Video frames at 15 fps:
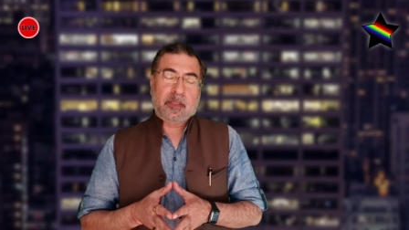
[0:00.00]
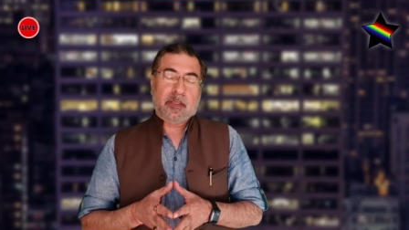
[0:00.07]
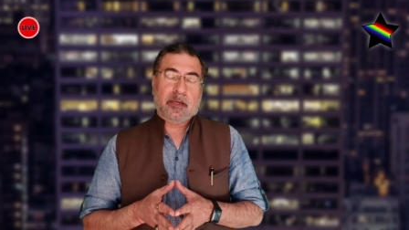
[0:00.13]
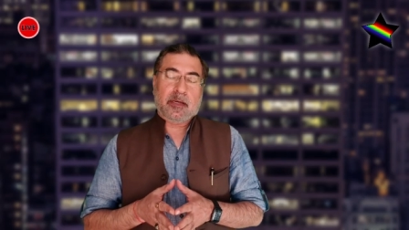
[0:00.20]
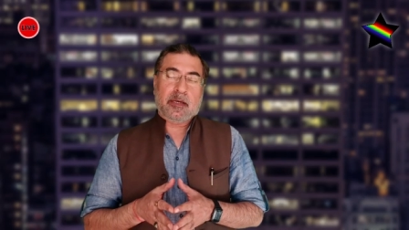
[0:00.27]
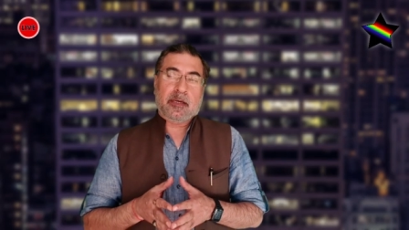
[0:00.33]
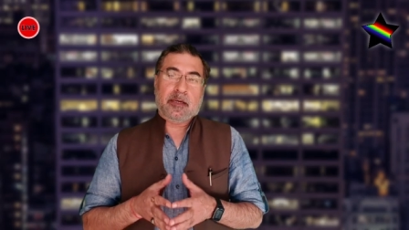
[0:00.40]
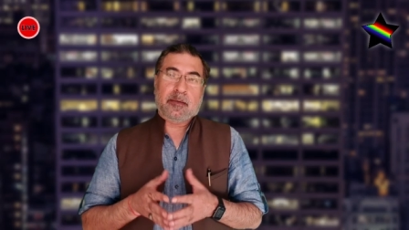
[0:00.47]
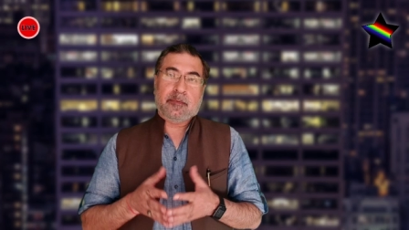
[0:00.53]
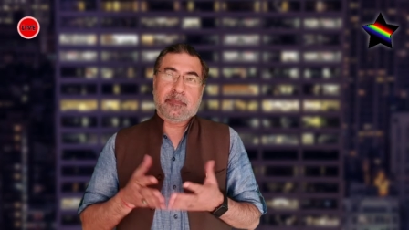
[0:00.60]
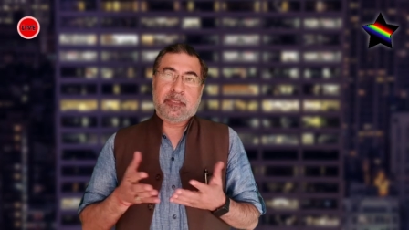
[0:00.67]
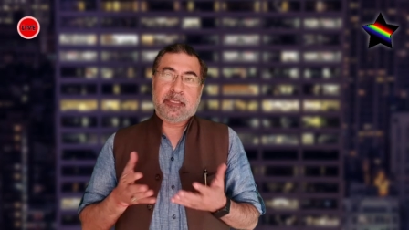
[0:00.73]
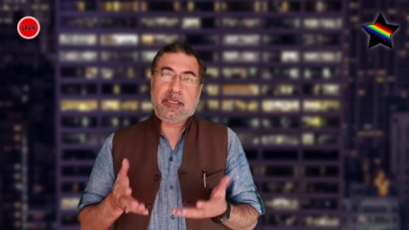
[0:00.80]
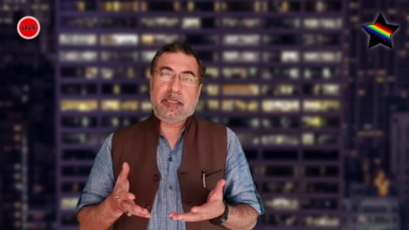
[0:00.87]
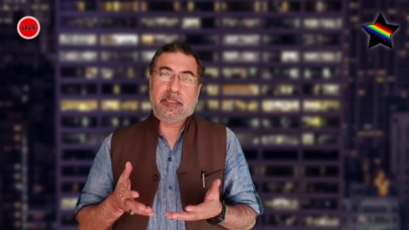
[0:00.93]

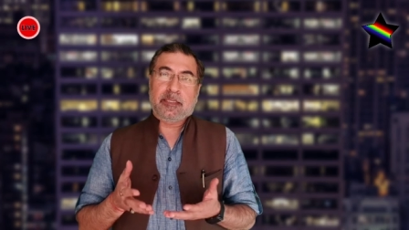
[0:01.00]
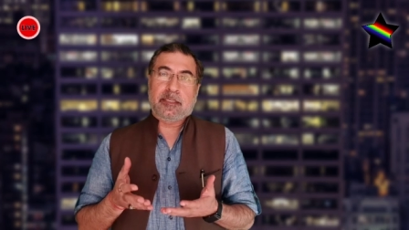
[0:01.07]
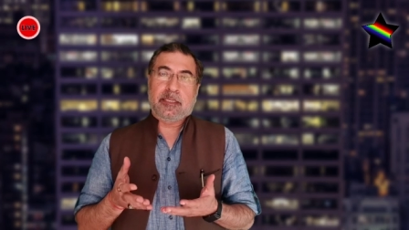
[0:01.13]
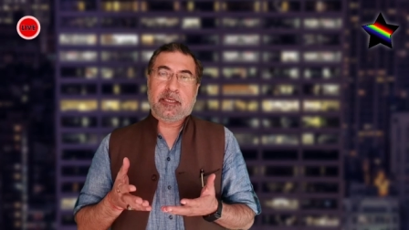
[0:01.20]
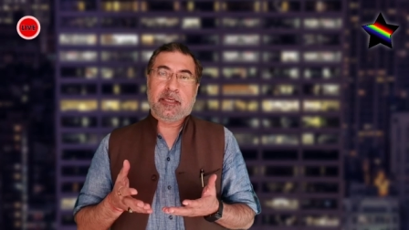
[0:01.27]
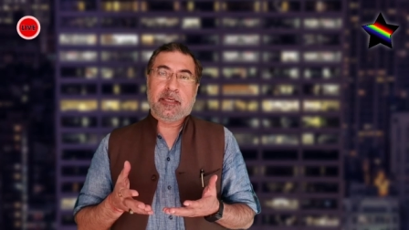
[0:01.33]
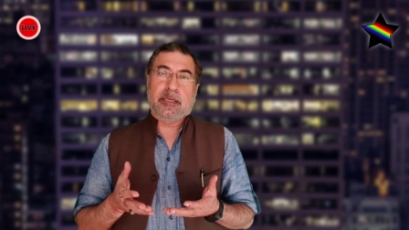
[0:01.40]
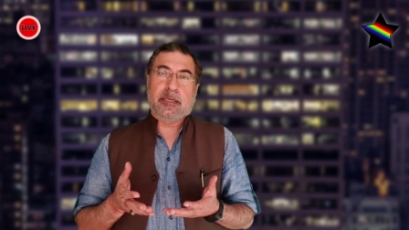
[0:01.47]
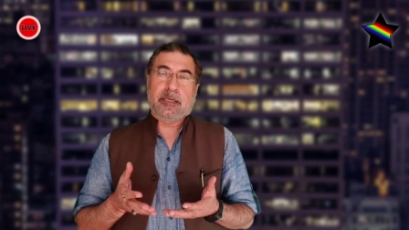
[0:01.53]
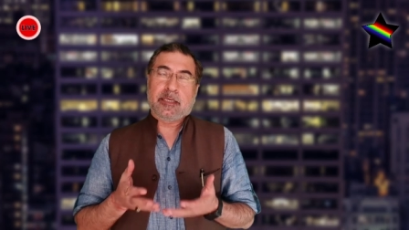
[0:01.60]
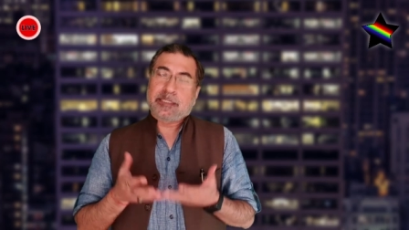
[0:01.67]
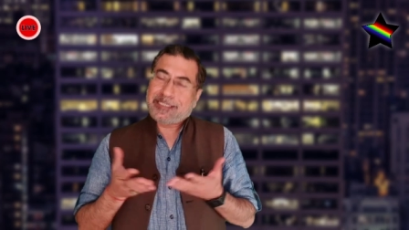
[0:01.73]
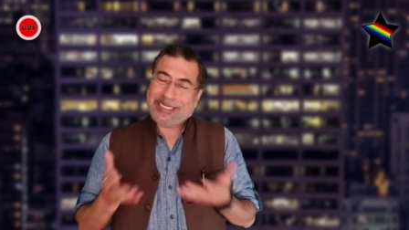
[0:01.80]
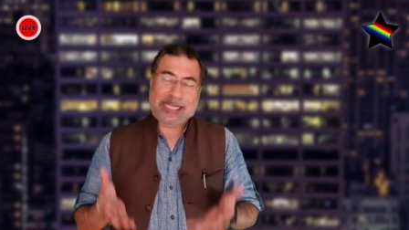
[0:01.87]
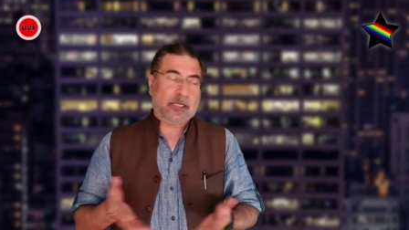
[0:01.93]

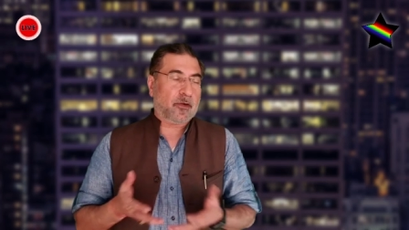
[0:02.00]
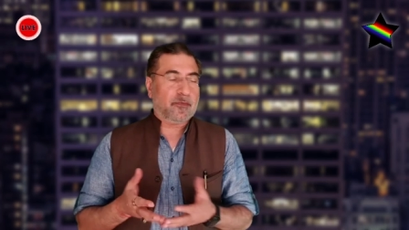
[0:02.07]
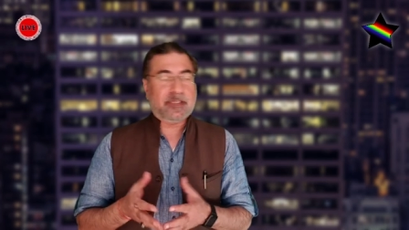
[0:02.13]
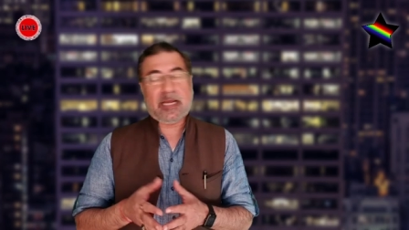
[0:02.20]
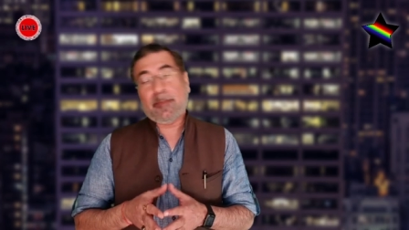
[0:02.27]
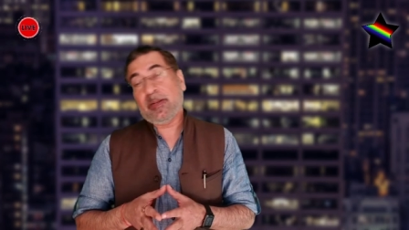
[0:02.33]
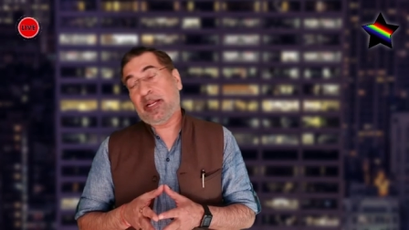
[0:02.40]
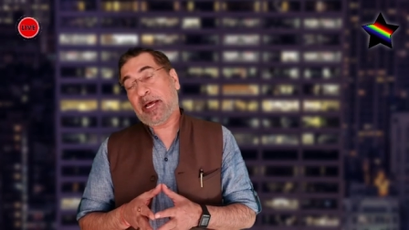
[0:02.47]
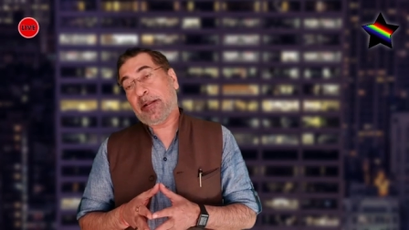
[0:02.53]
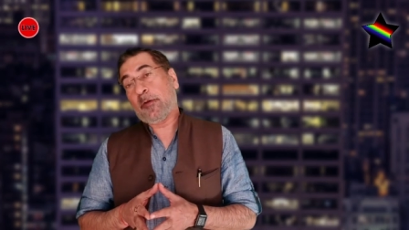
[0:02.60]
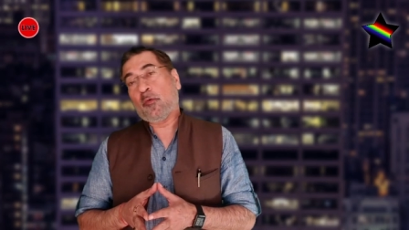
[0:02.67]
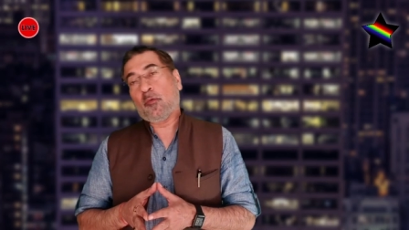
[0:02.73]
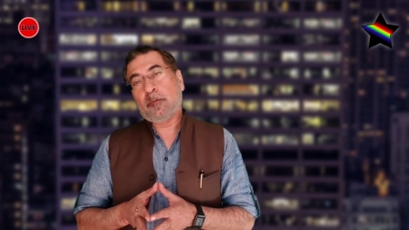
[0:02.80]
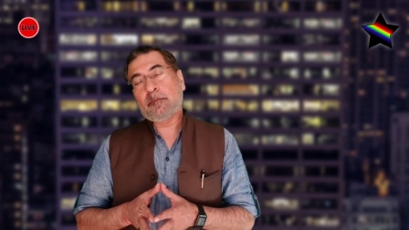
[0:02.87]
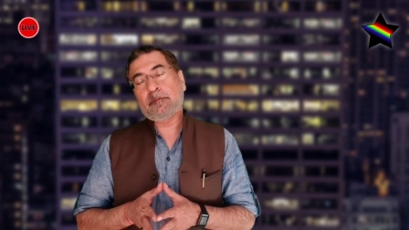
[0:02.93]
the state of Tamil
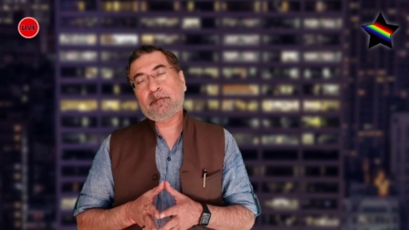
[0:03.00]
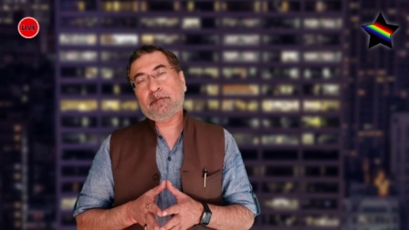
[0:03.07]
Nadu.